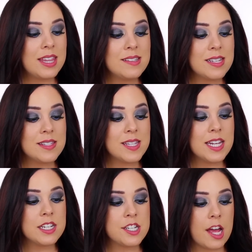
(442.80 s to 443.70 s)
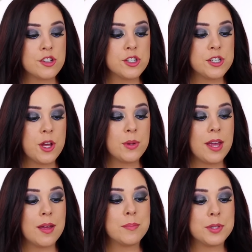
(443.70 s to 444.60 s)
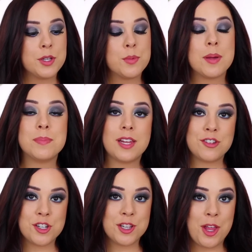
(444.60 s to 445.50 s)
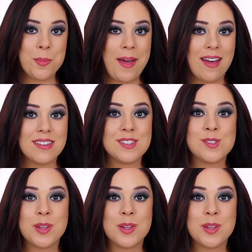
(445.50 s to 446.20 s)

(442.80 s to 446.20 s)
This is the Natasha Denona Bloom Blush and Glow palette.